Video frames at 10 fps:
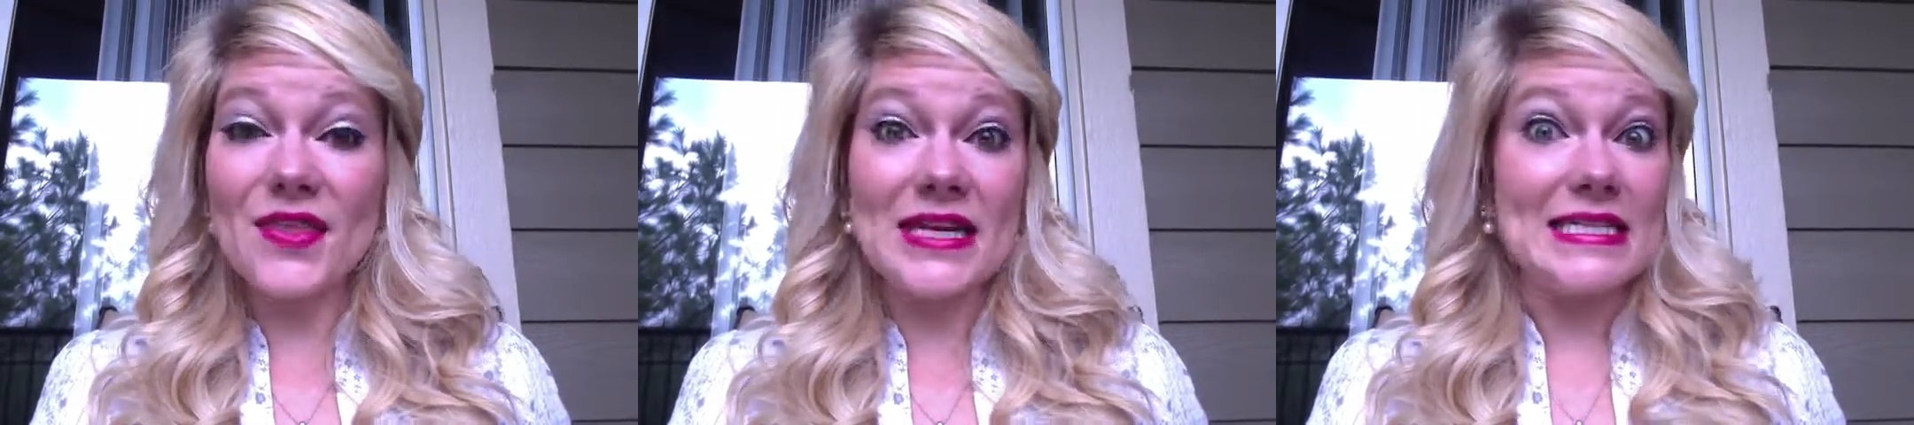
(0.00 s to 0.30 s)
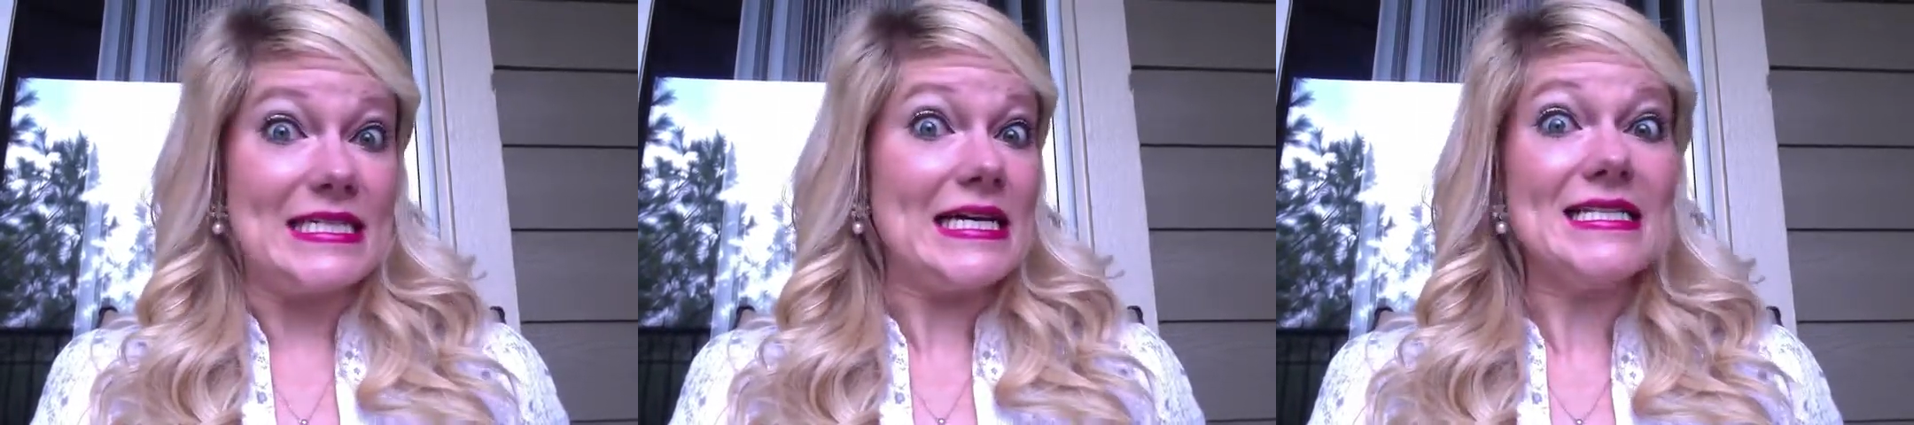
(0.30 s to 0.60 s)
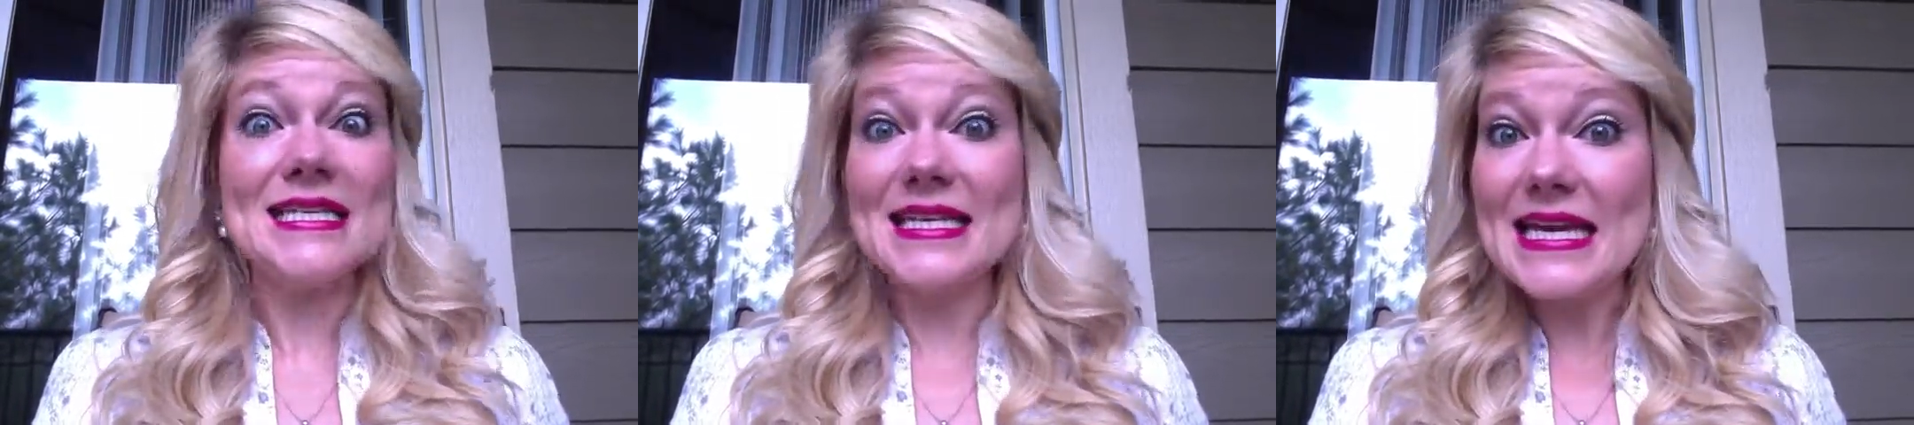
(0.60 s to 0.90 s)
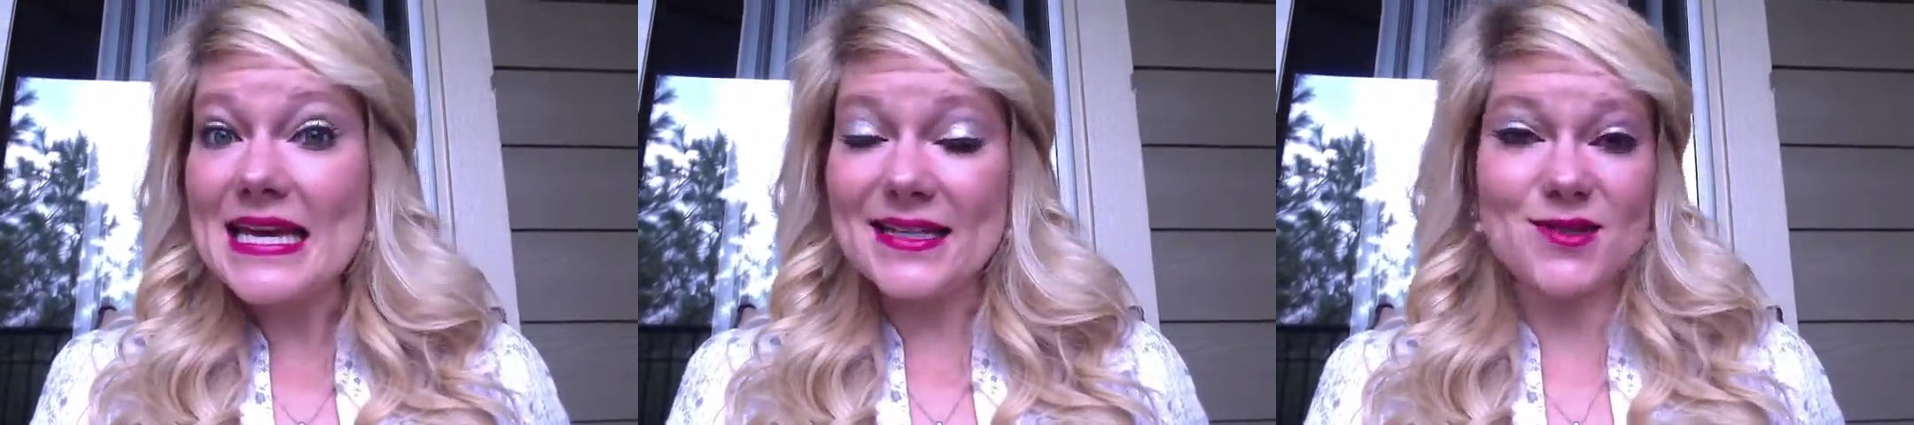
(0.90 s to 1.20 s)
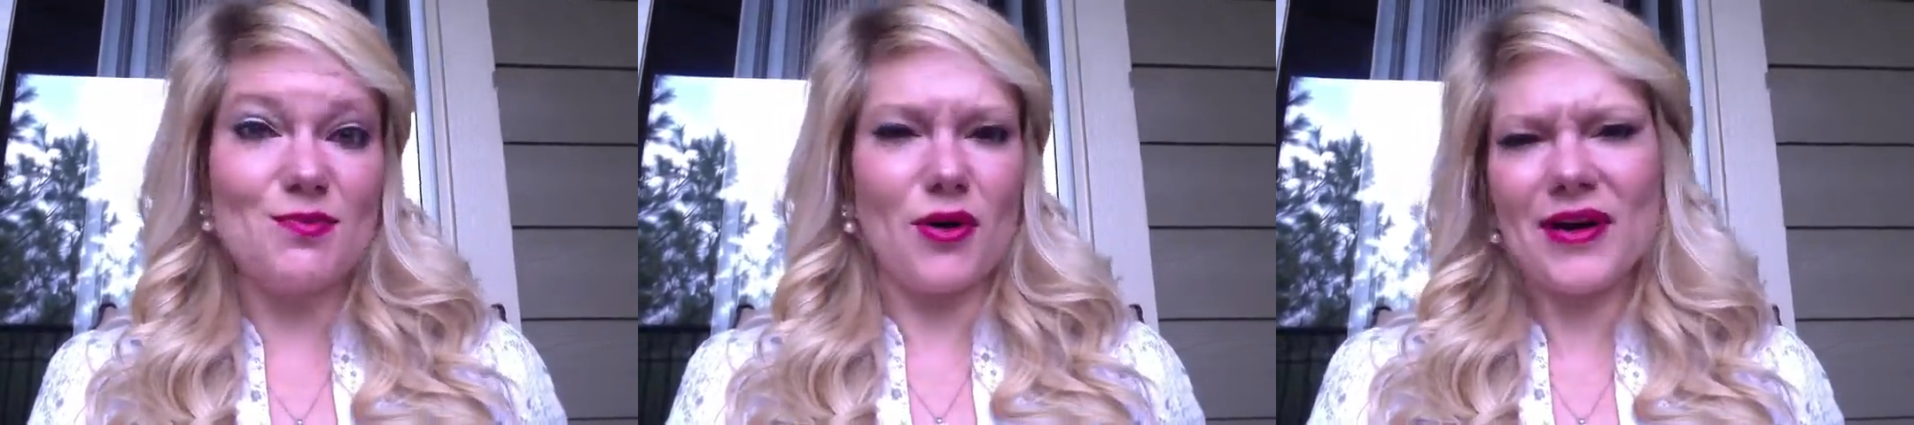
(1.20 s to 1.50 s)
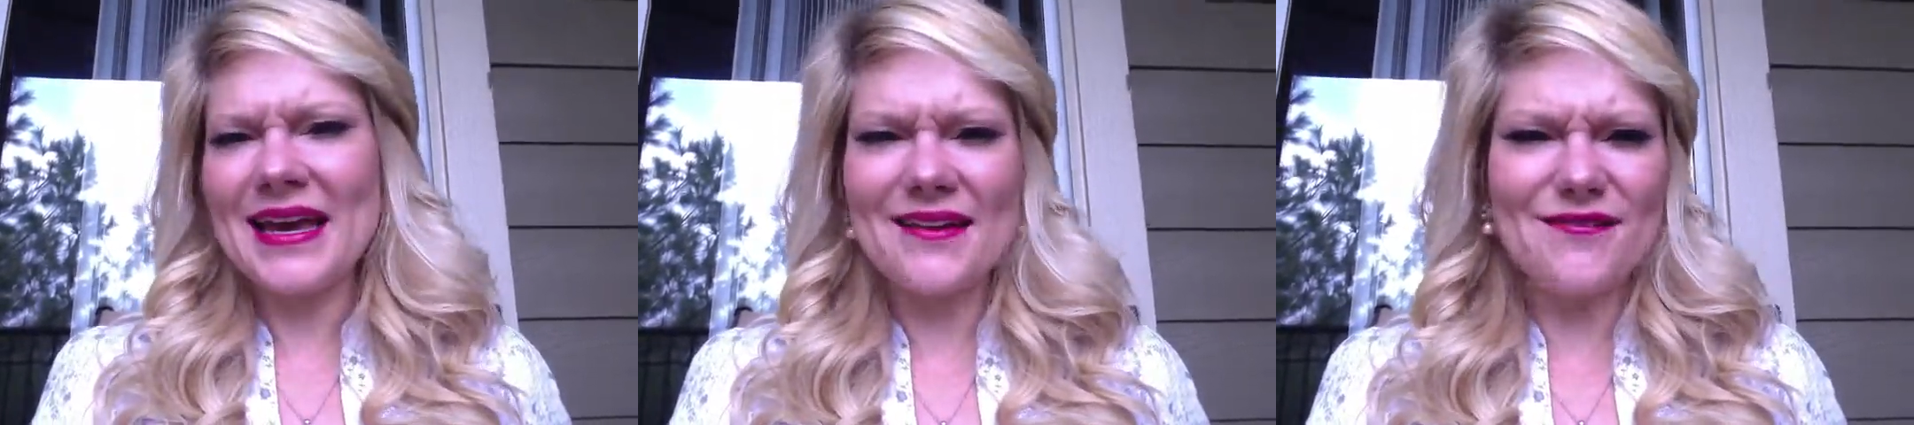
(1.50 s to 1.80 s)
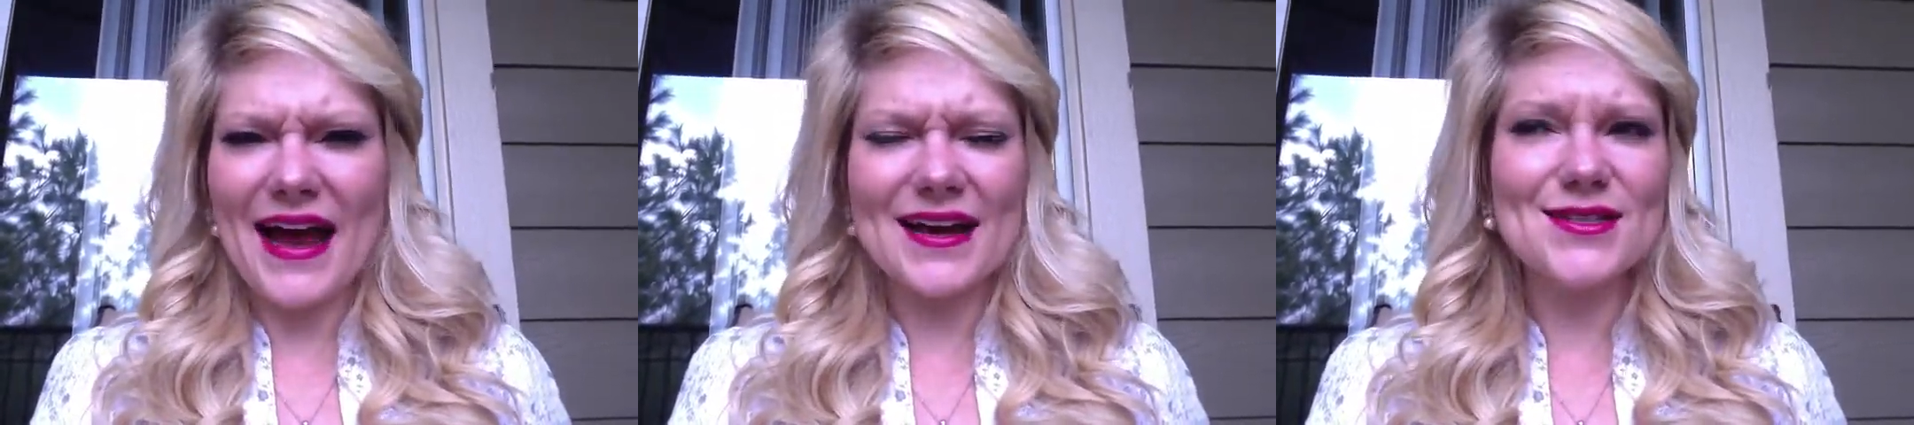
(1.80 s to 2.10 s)
that it doesn't need. It's burning it
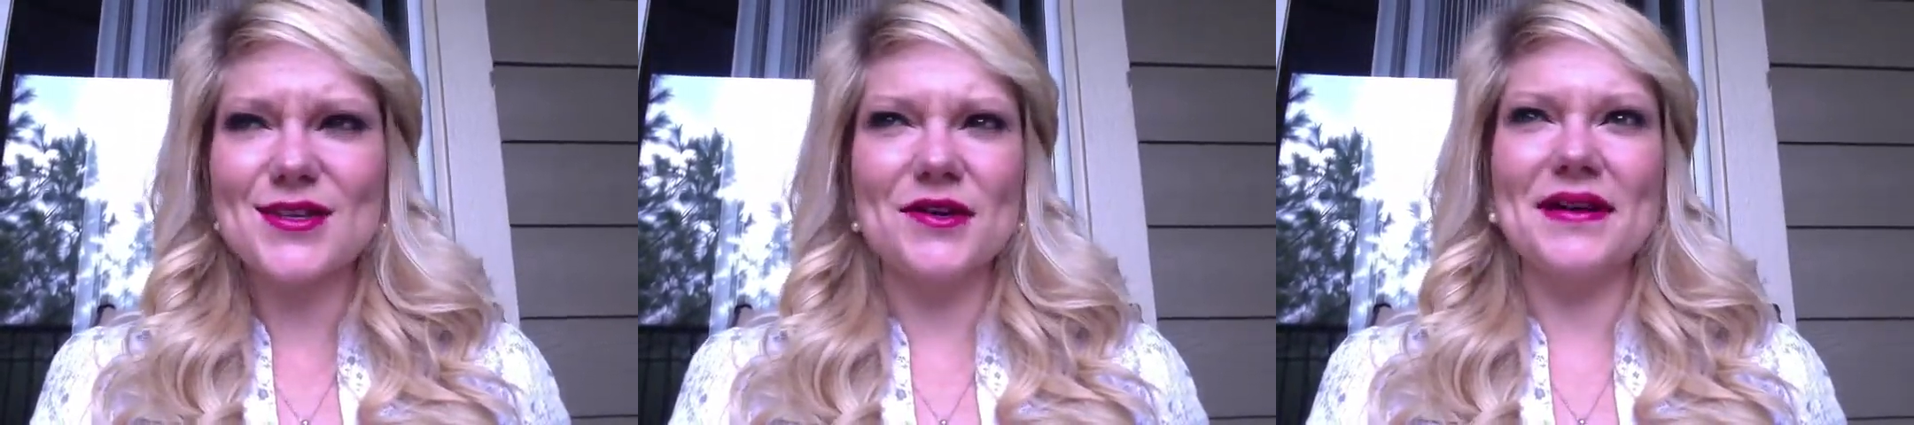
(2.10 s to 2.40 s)
faster.